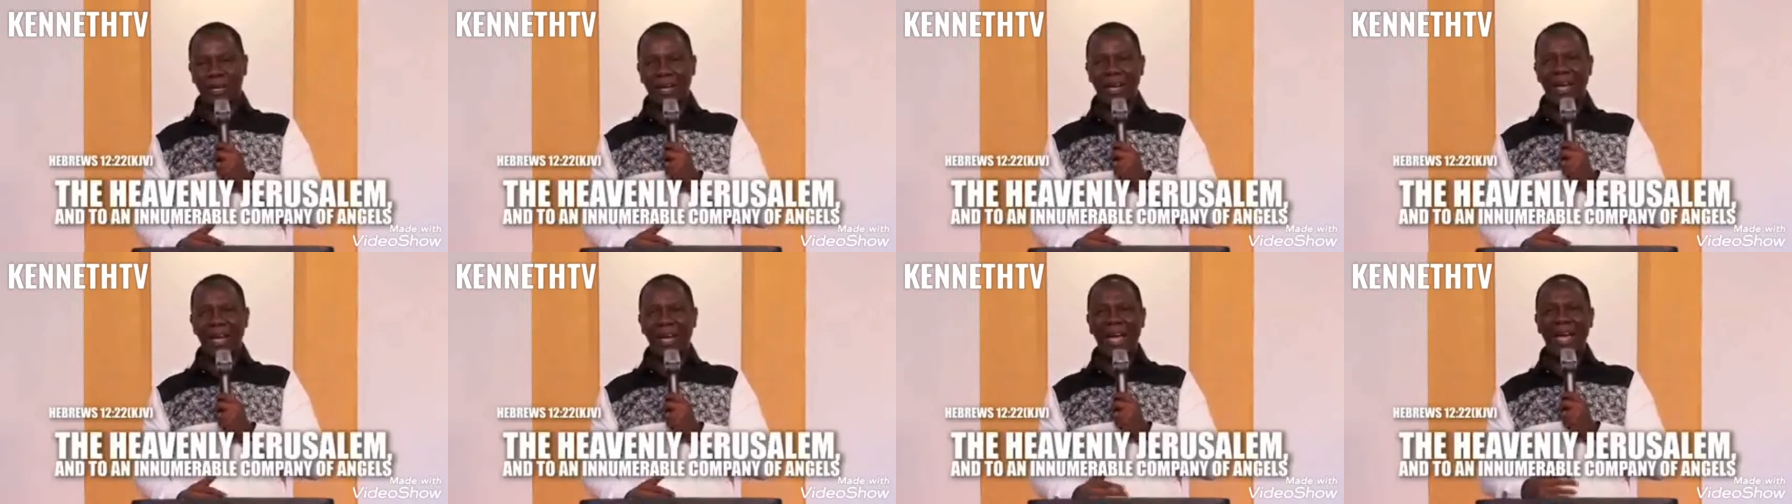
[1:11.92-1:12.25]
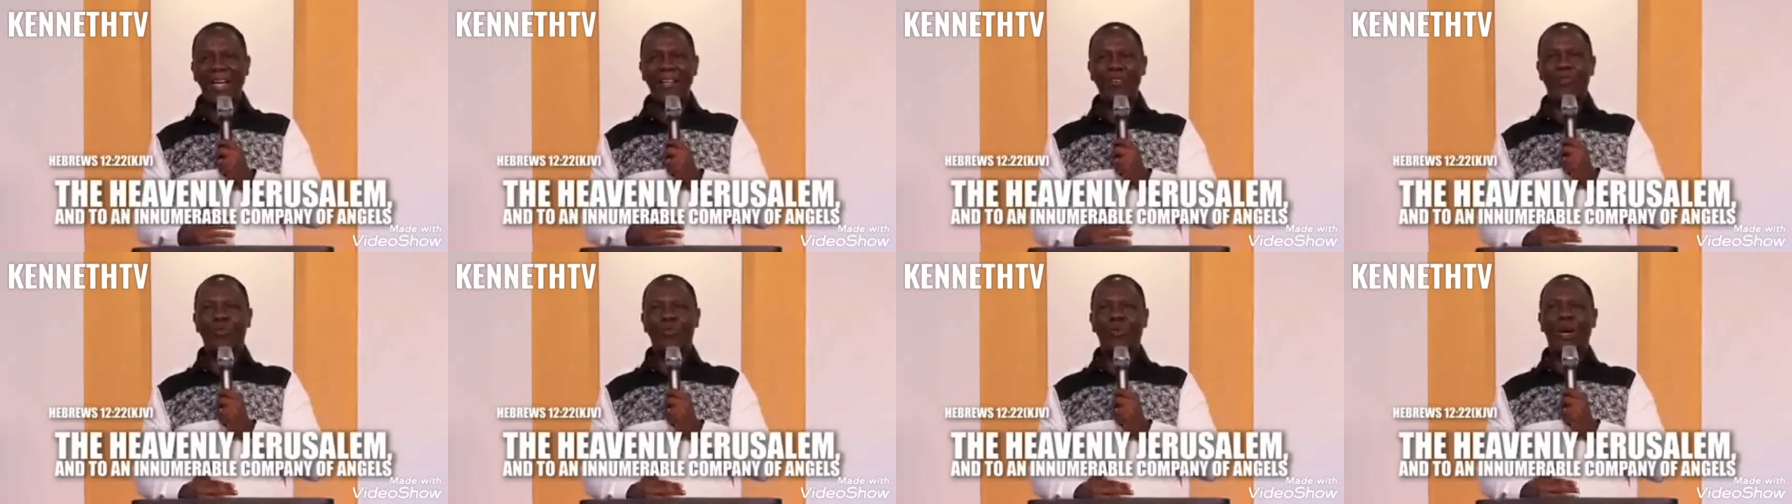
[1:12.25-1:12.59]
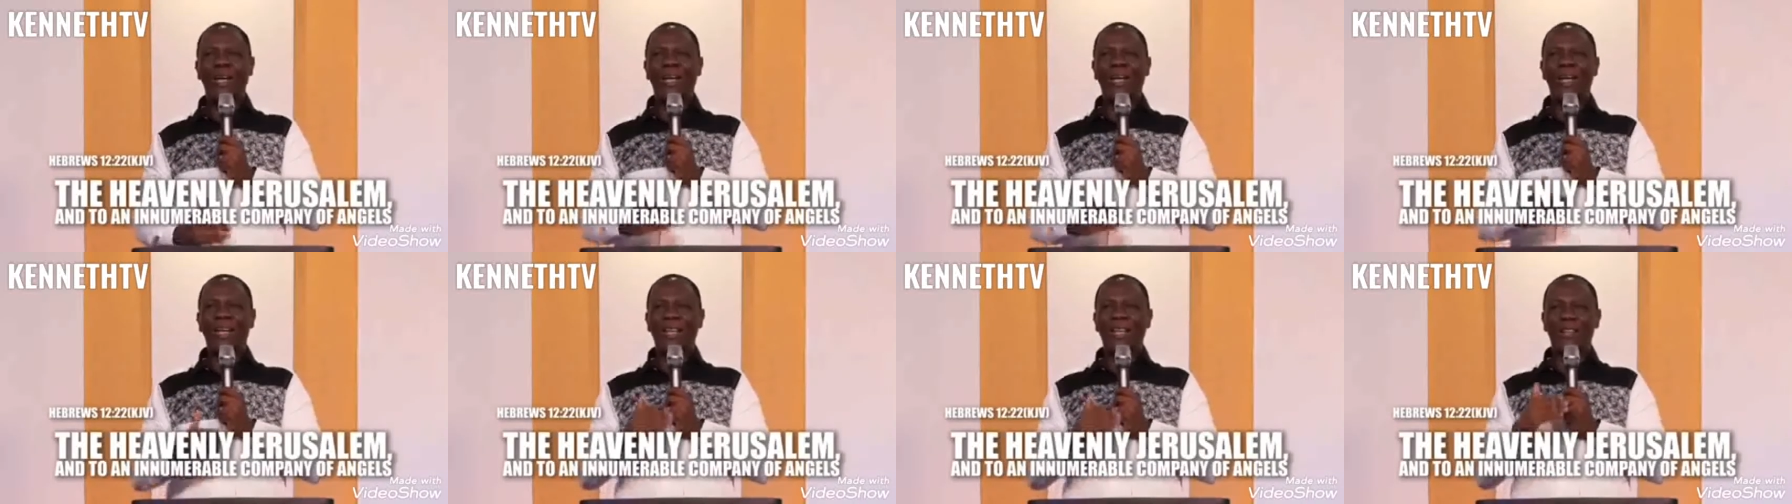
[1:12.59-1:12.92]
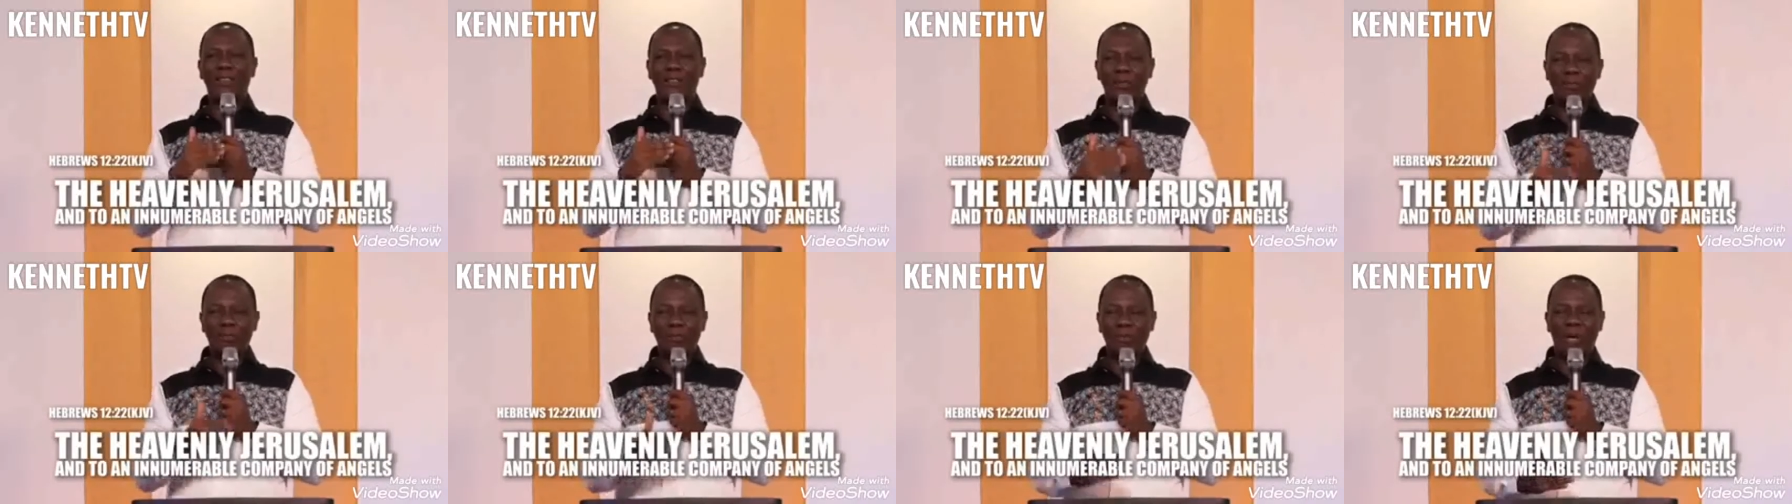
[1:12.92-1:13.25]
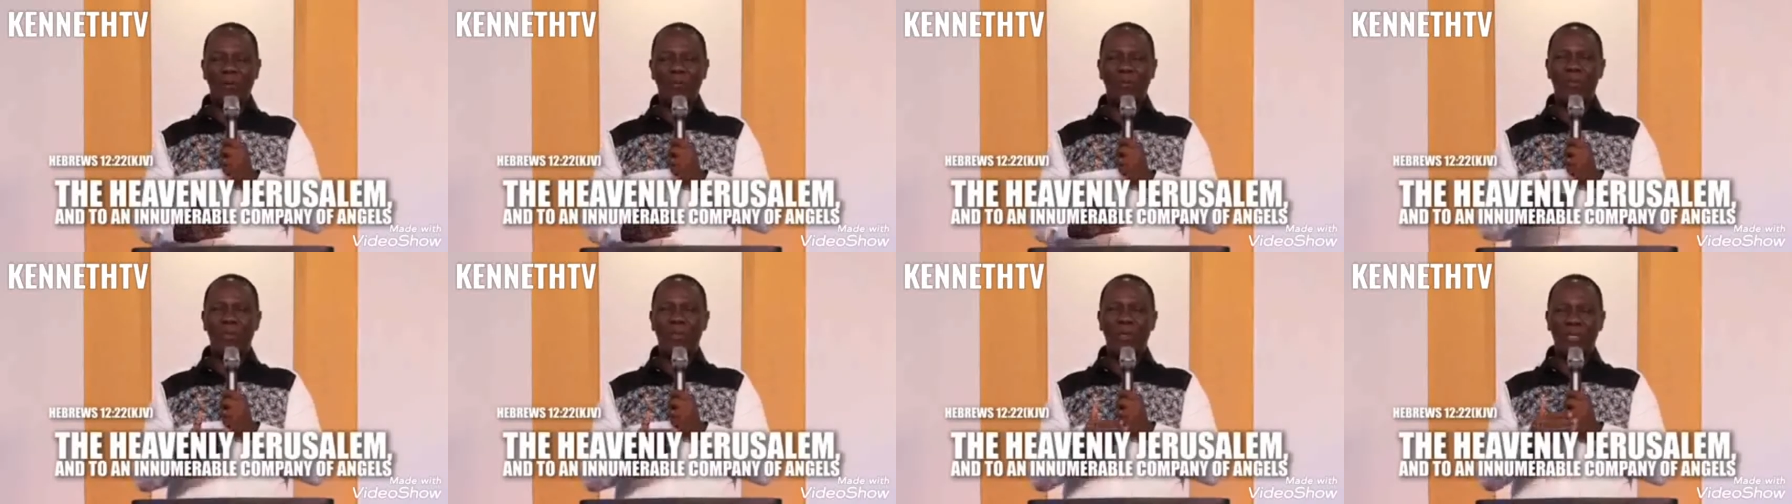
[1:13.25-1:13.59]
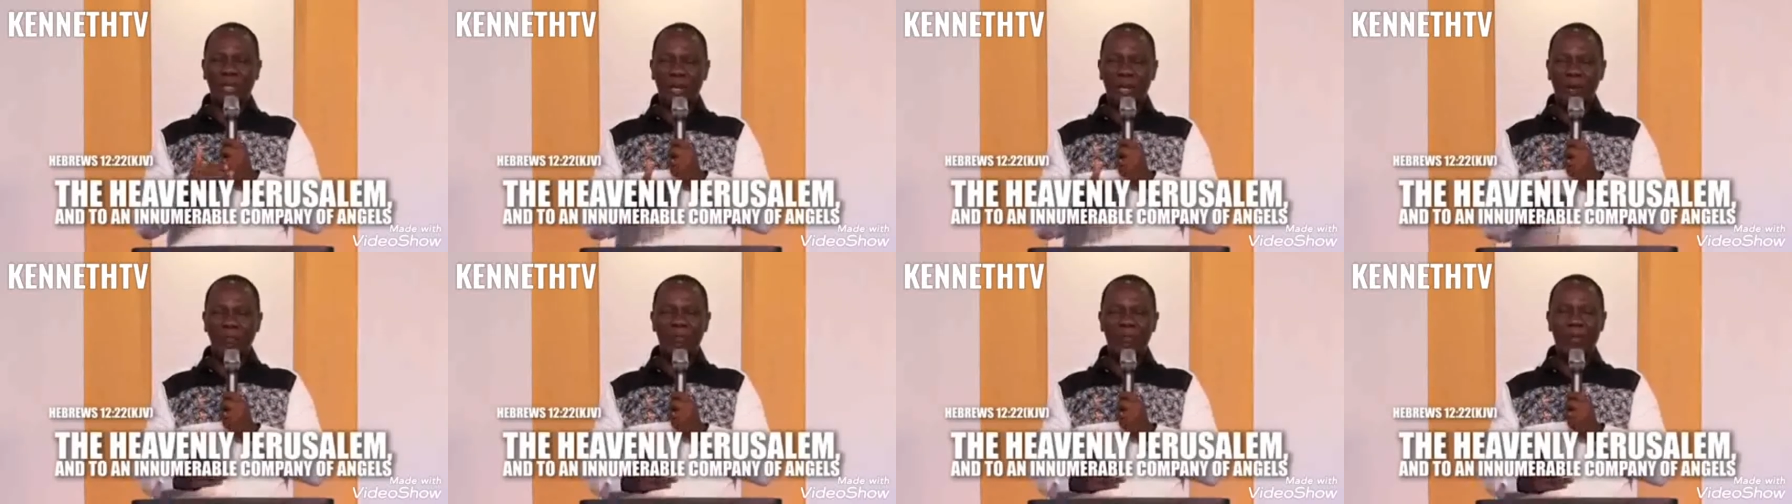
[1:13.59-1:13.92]
and to an innumerable
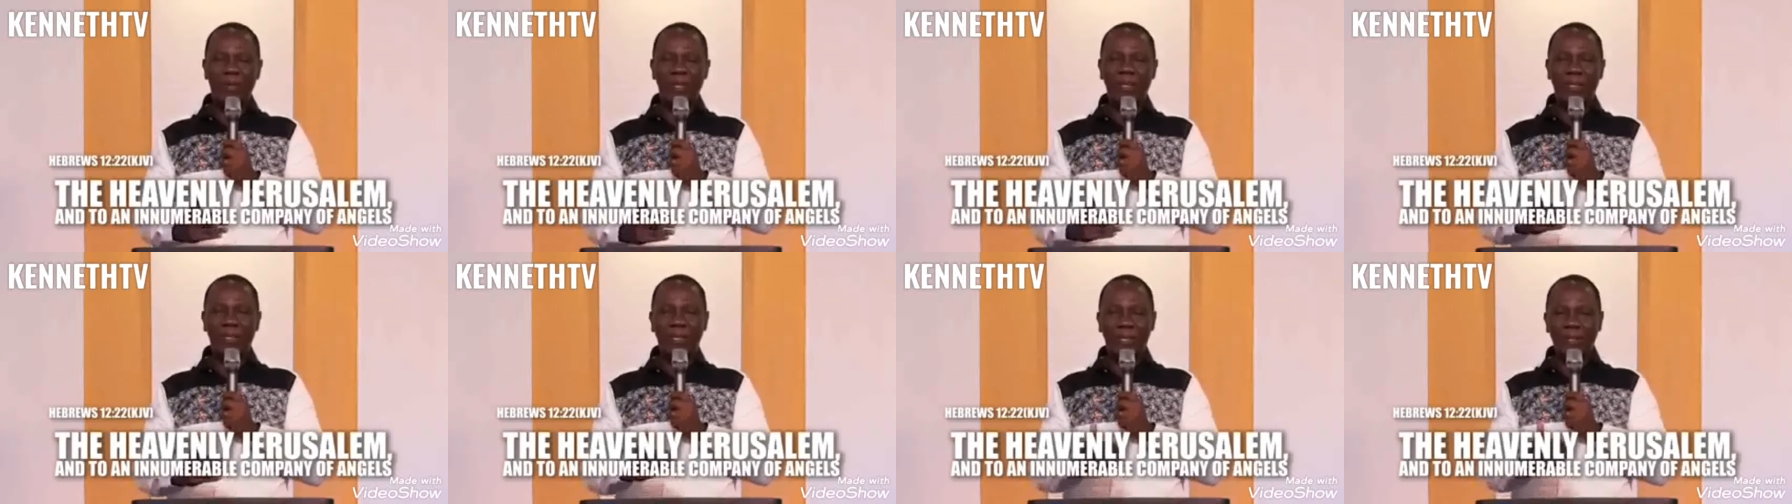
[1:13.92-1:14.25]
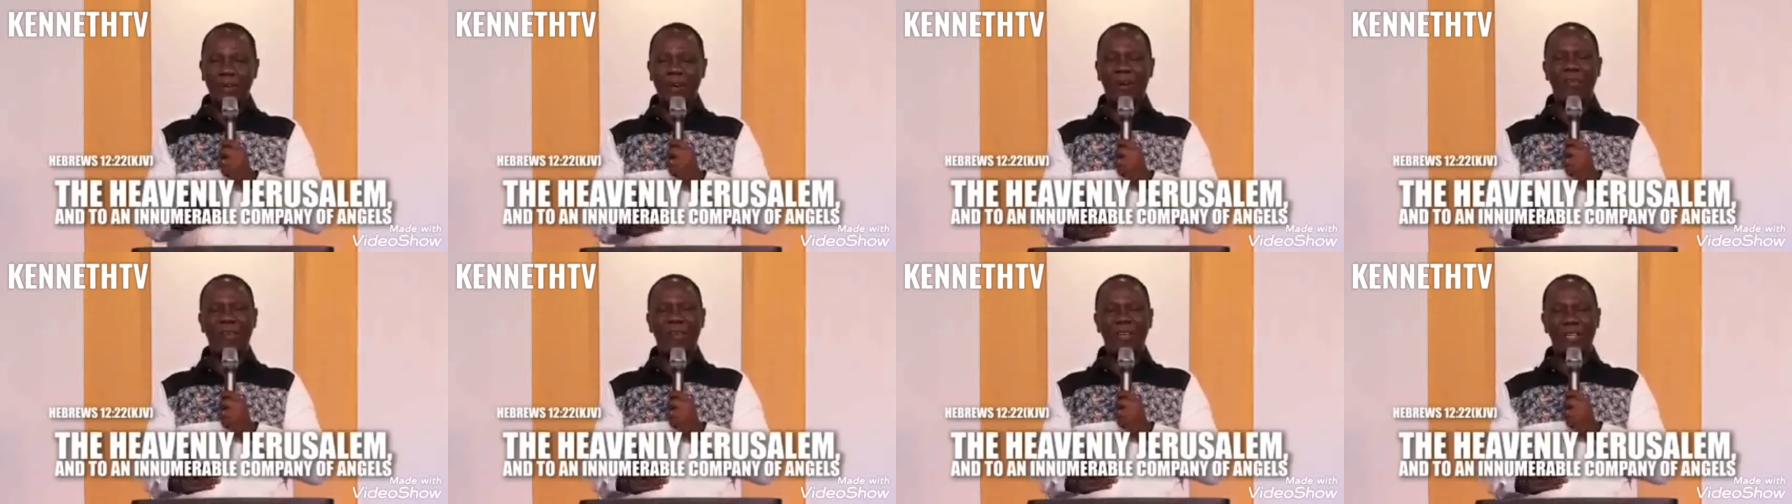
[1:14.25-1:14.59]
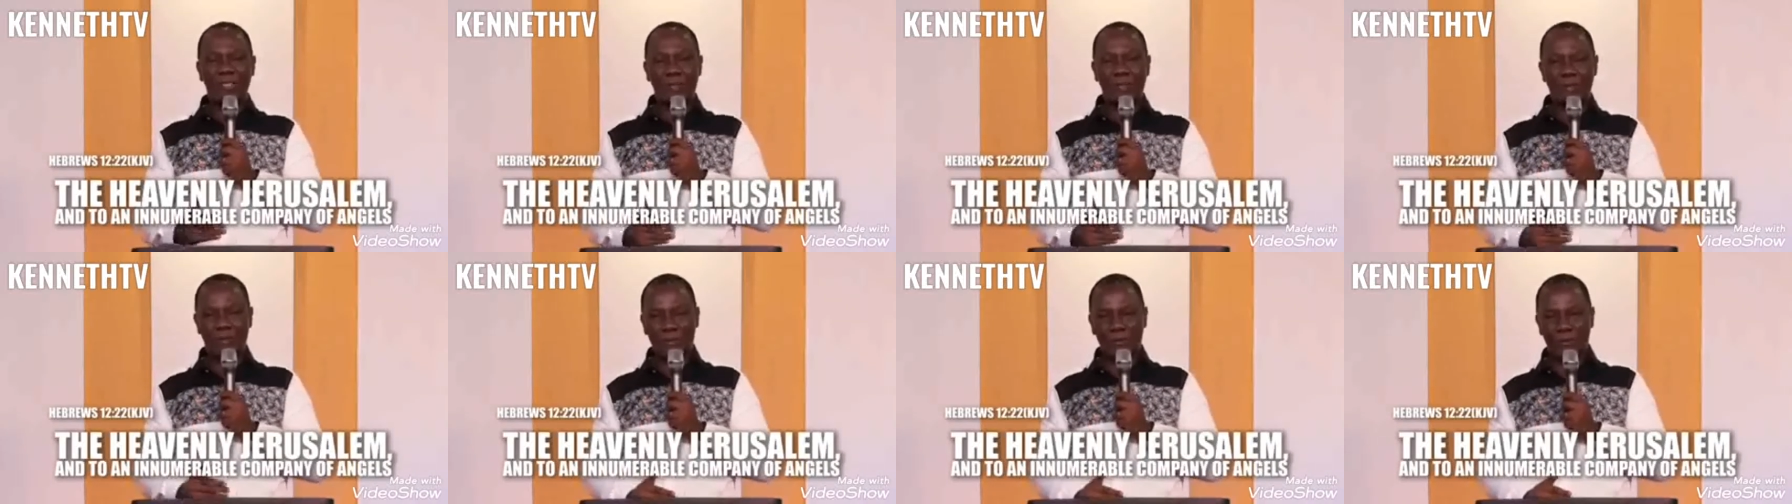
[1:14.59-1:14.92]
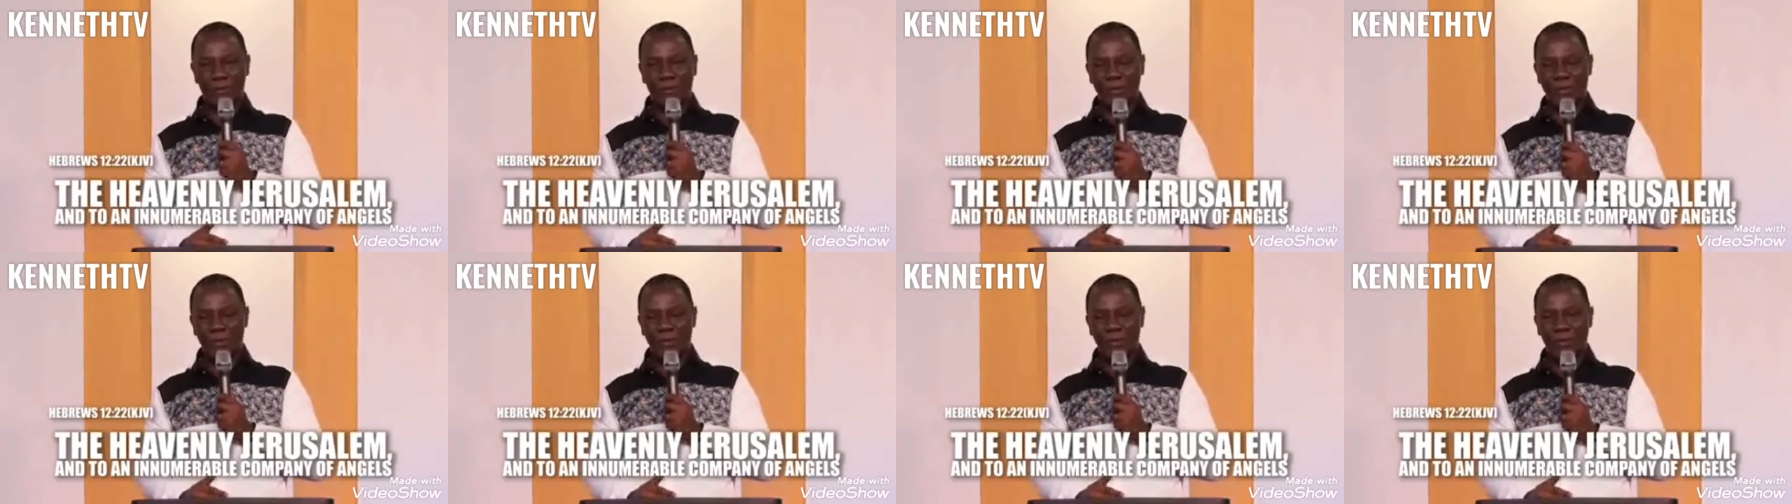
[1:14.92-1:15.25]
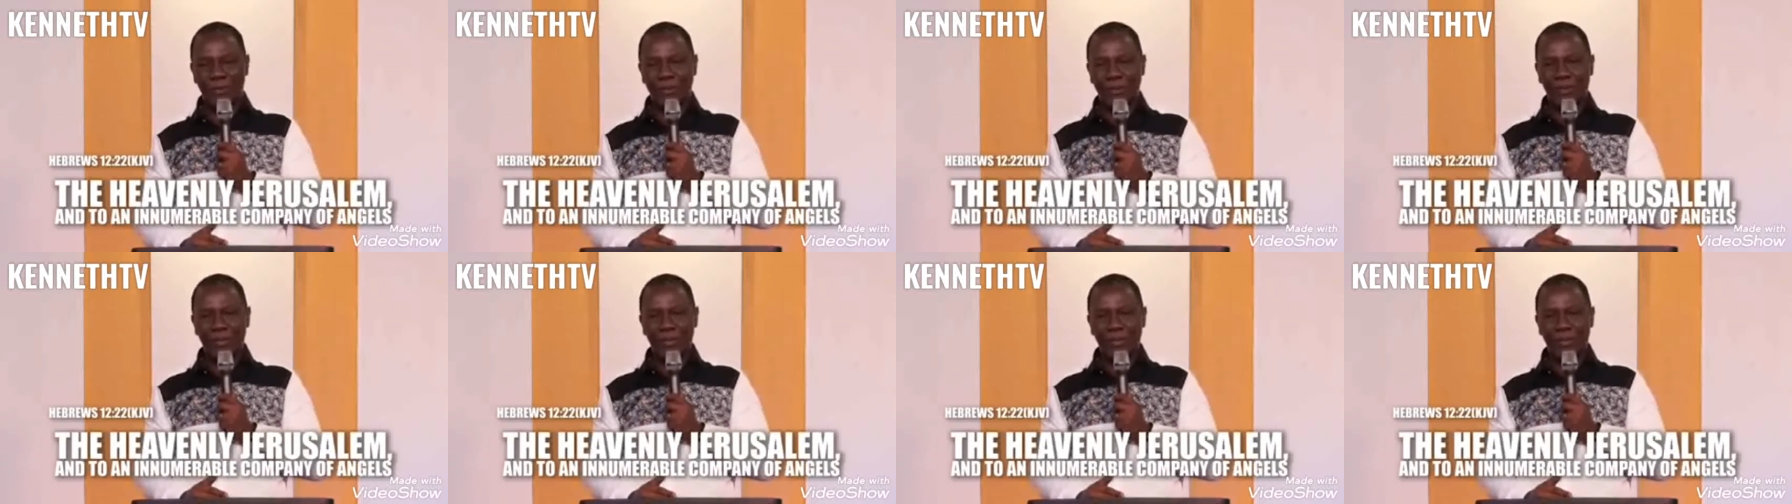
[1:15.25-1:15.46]
company of angels.